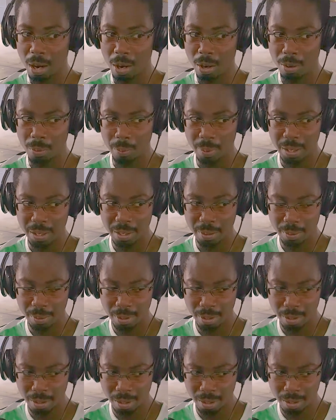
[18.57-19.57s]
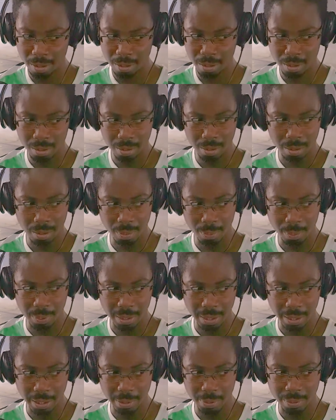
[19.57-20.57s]
when he got, I
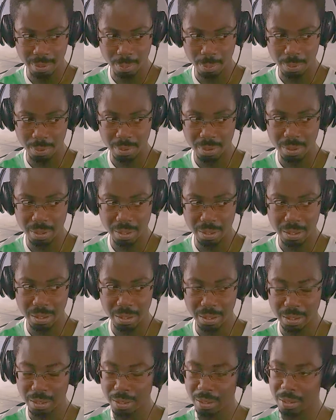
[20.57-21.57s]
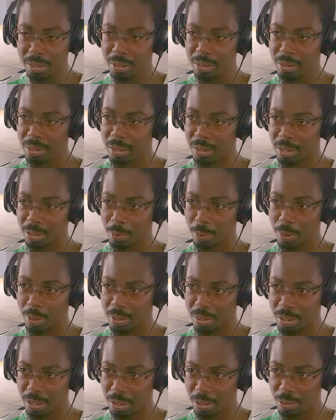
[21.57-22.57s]
think he was about 30, 31,
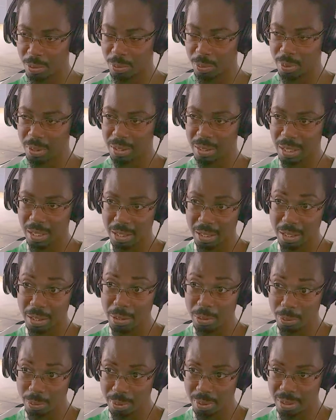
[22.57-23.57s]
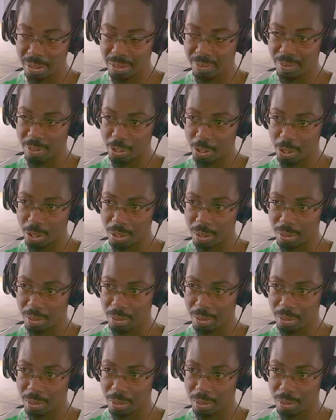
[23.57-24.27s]
32, he started to lose his vision.